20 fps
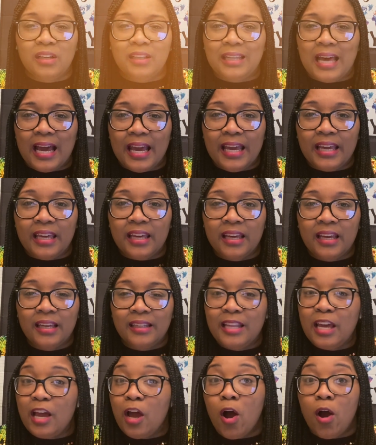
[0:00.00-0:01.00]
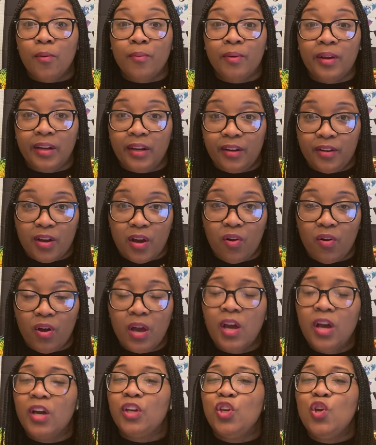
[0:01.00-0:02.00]
like they already know.
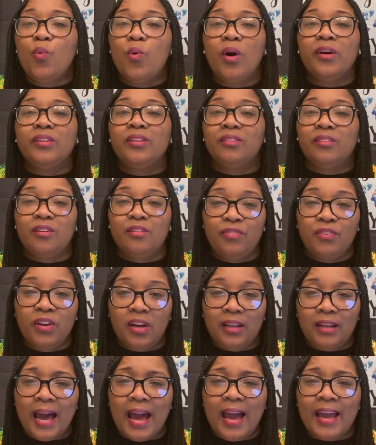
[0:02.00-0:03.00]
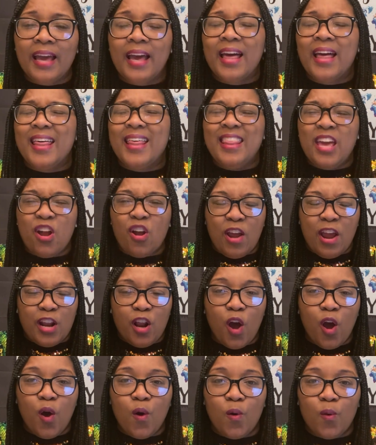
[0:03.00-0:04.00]
You want them to feel like they're at
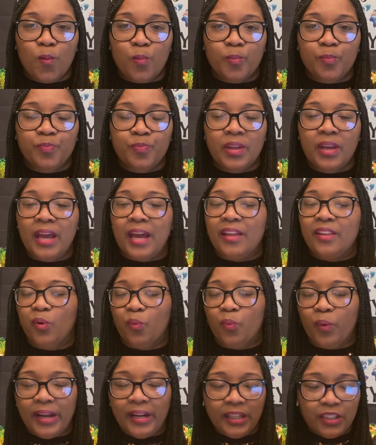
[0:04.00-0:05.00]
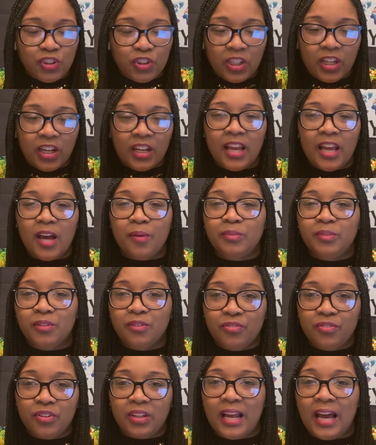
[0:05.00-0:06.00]
home. And the way that you're going to help them
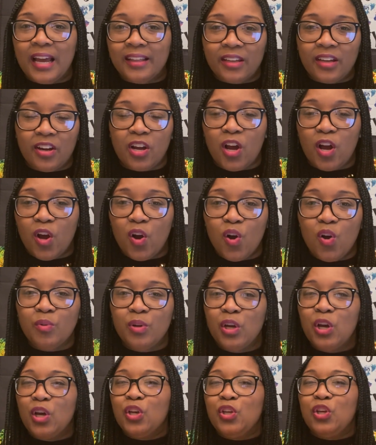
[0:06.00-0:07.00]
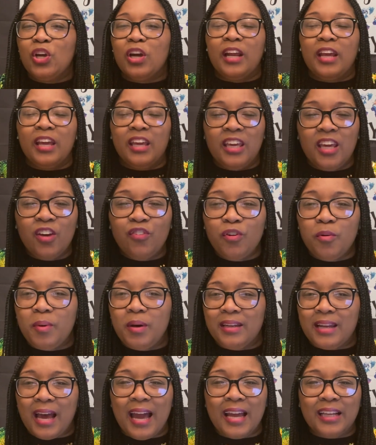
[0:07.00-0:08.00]
feel like they're at home, you're going to give them a
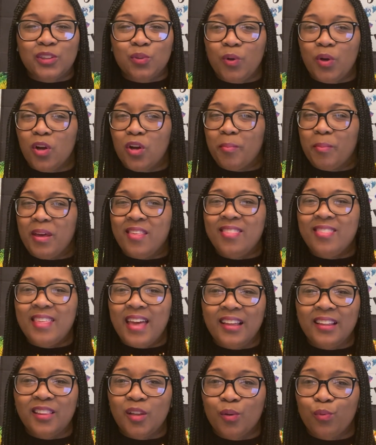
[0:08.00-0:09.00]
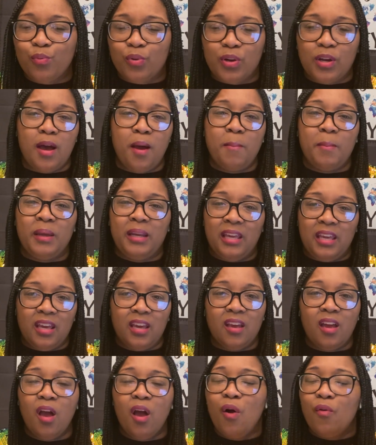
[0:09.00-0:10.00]
nice welcome and thank them for coming
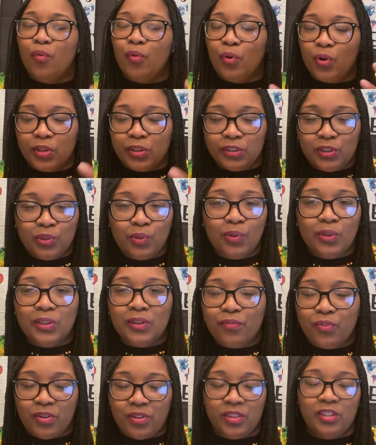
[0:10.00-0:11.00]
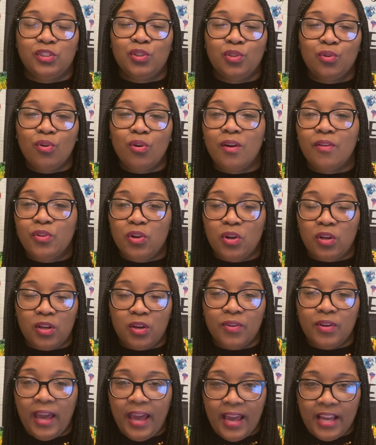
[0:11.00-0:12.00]
in for the tour of your
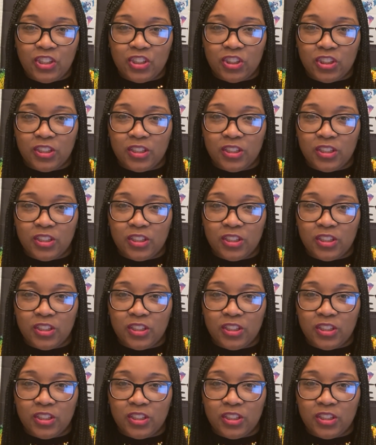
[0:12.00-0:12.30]
location.